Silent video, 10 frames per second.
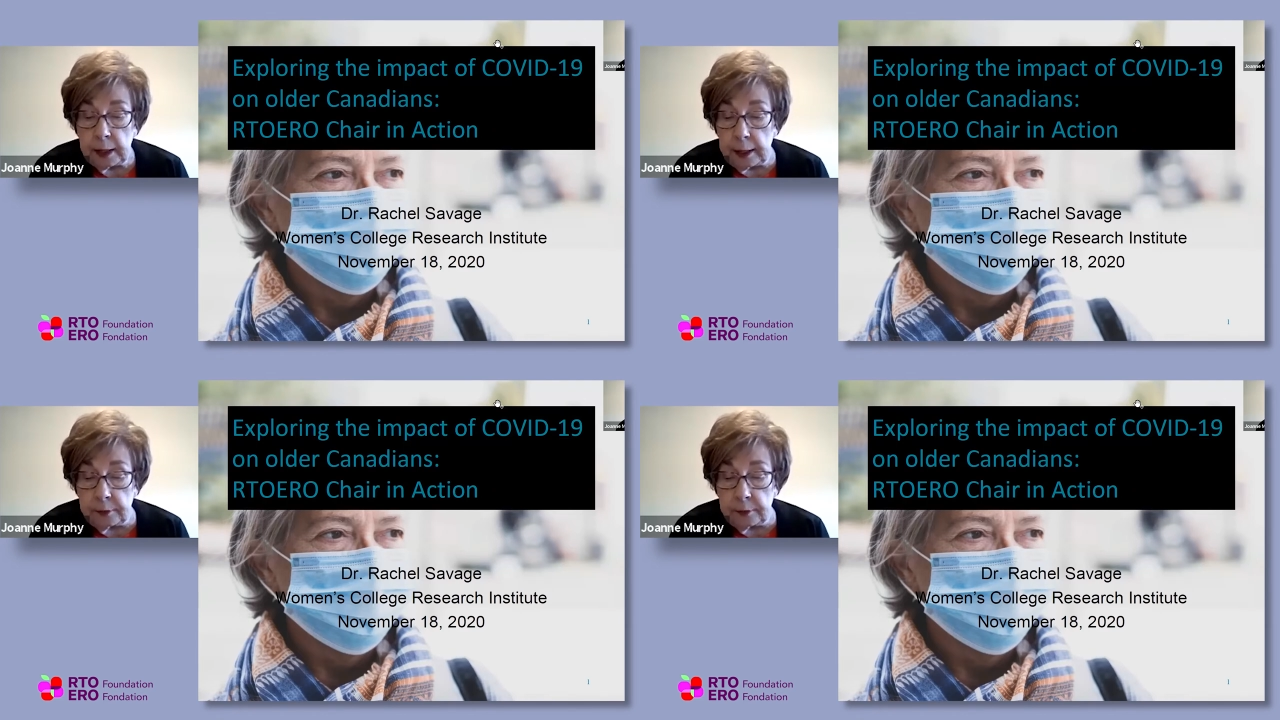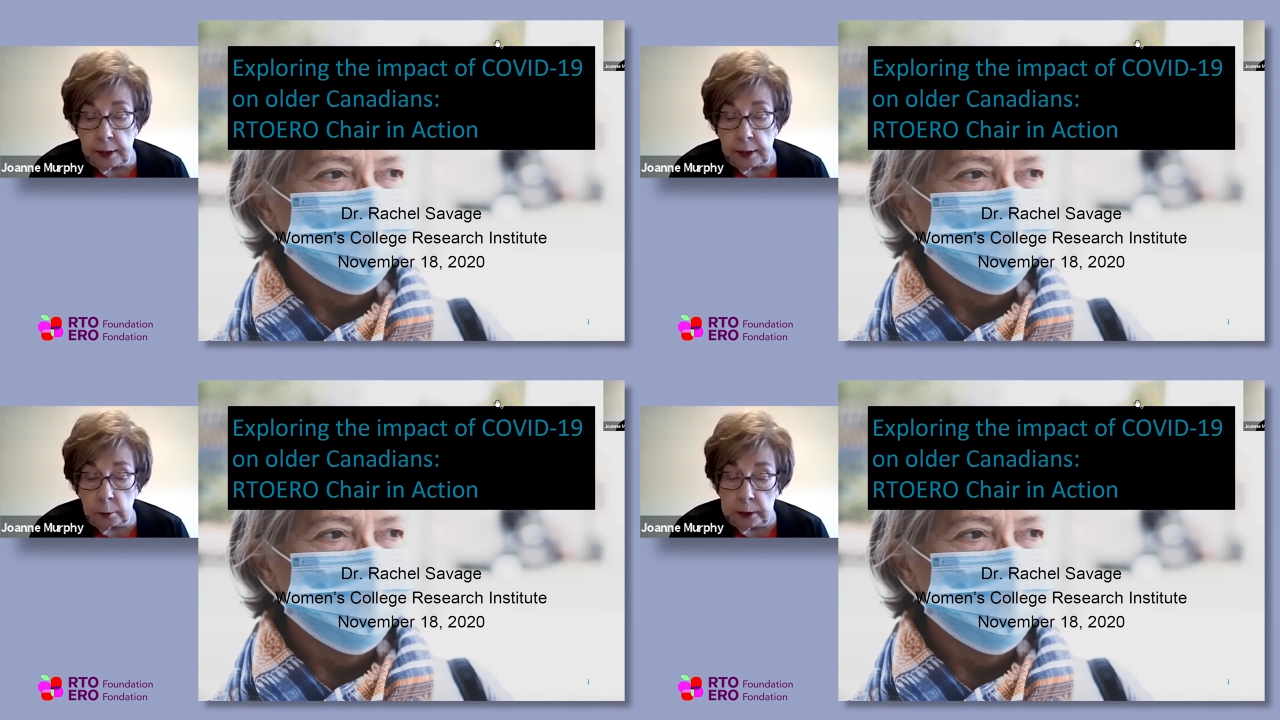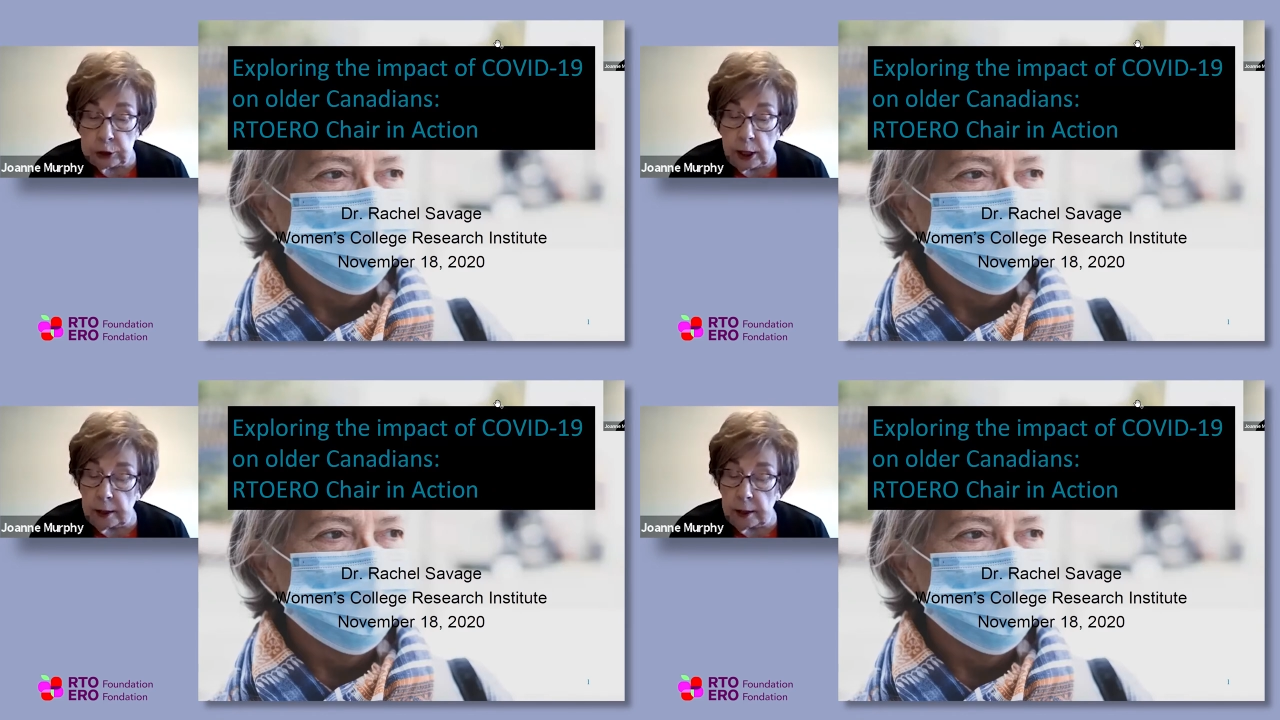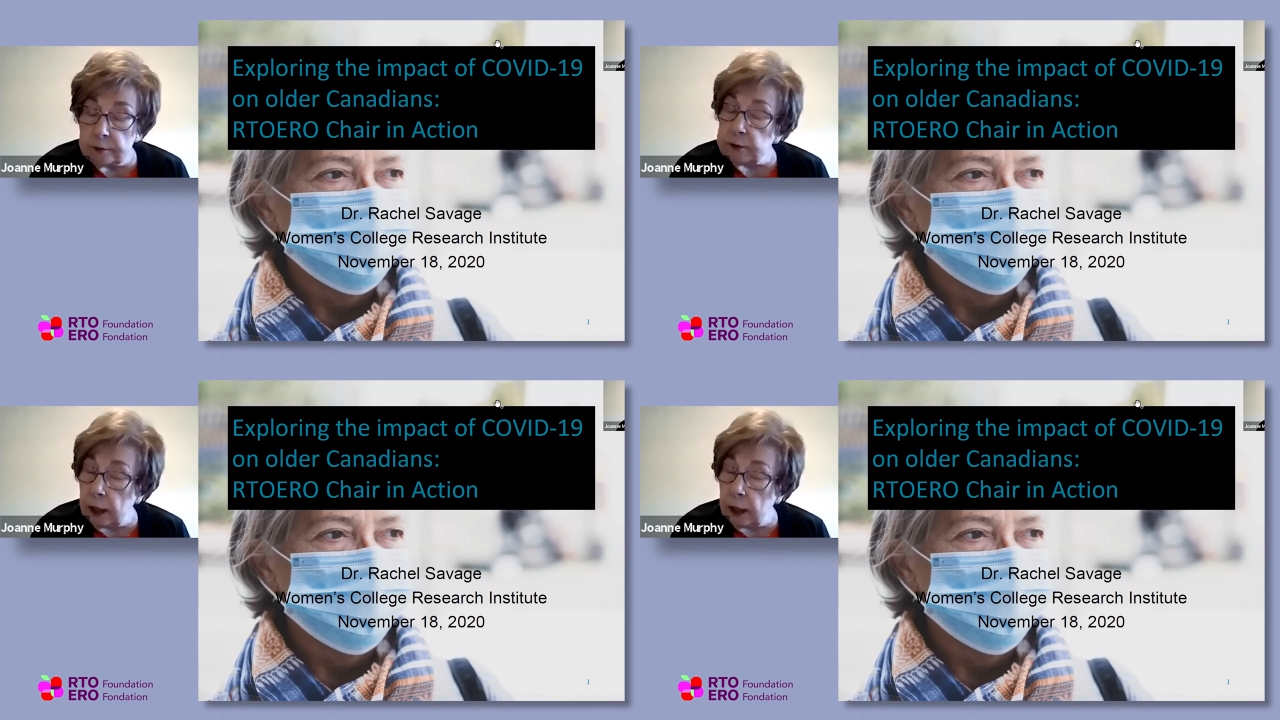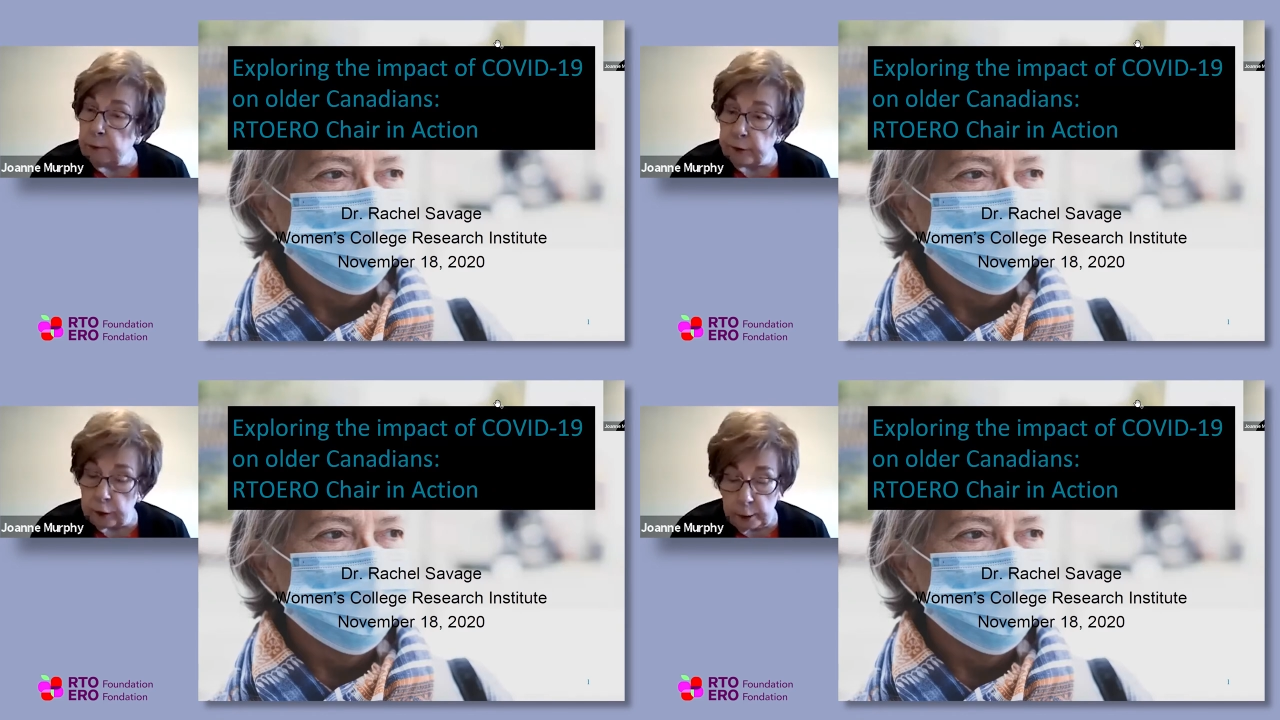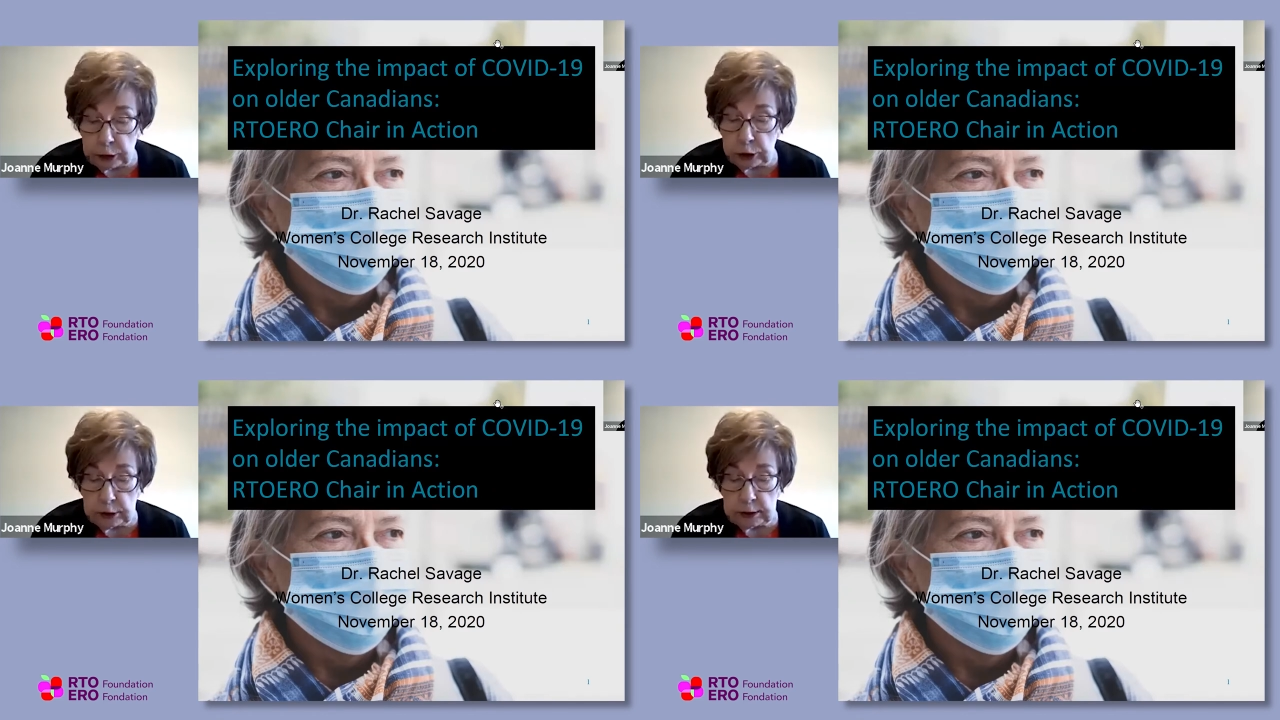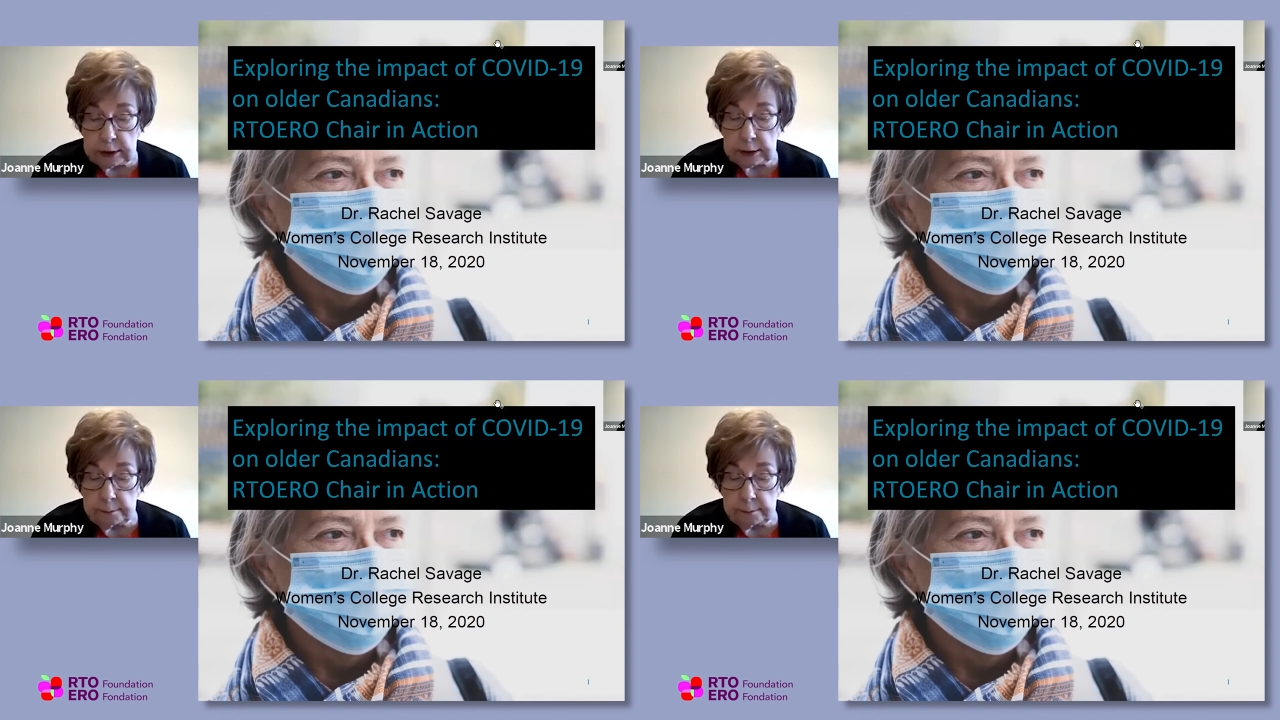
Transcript: and then we should have time for questions.